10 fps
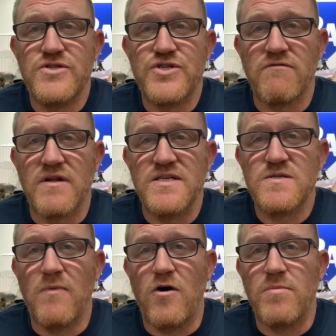Chevrolet
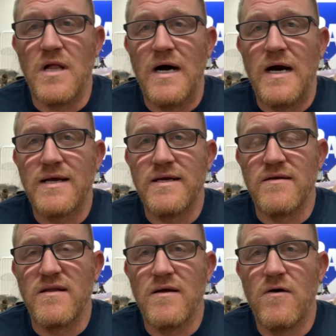small block
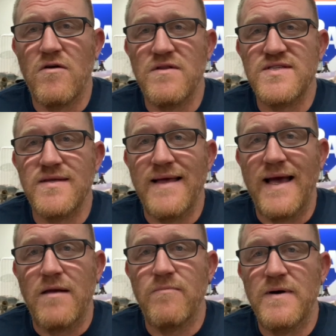and all this and
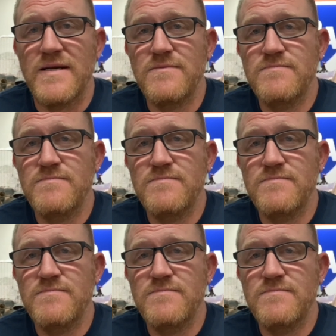that. But